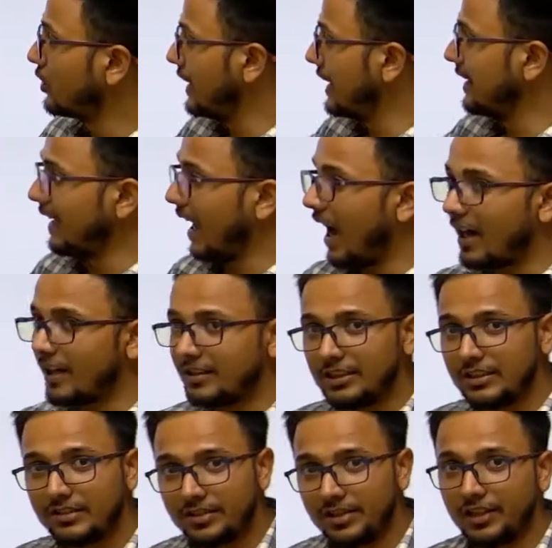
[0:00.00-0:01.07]
So these
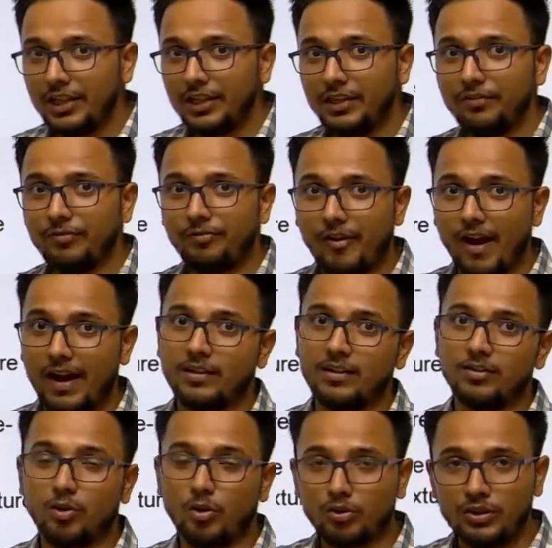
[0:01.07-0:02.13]
are the 3
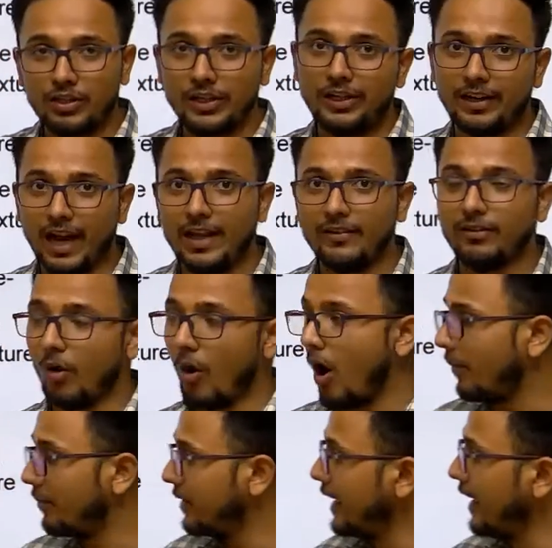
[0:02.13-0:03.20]
factors or 3 driver
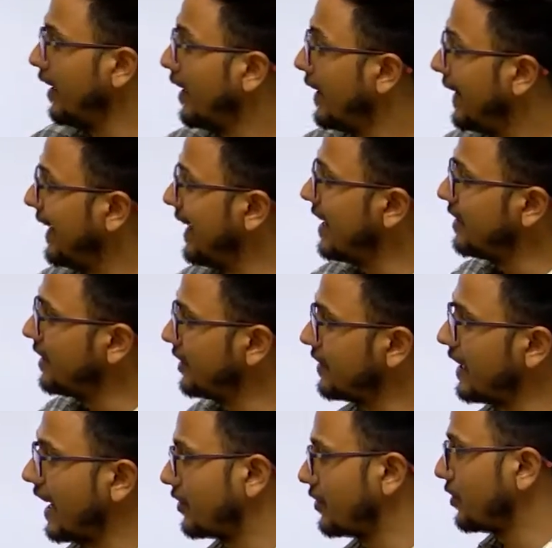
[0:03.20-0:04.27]
of the
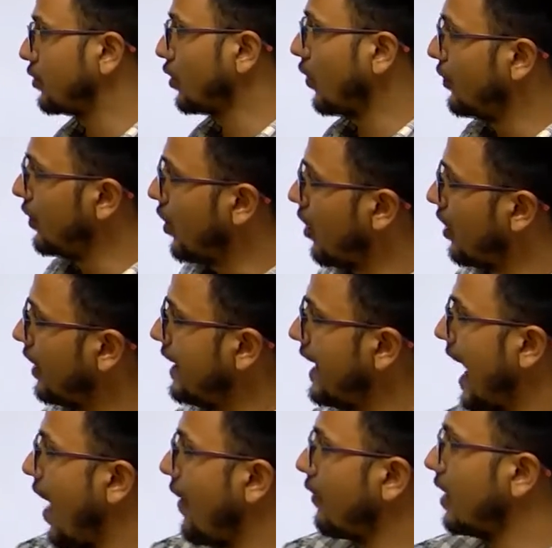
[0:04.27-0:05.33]
igneous texture. So we
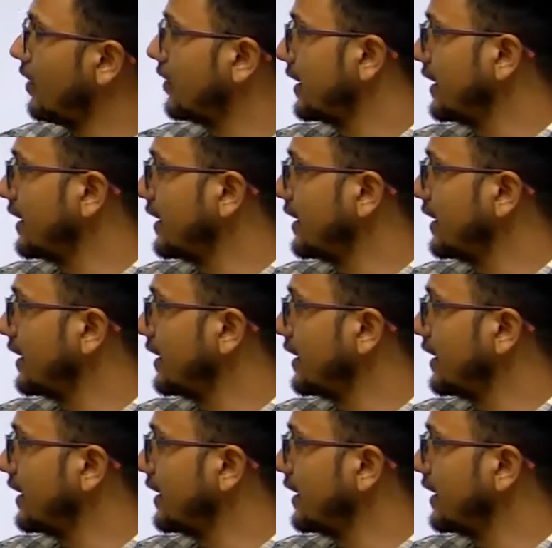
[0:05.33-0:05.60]
already have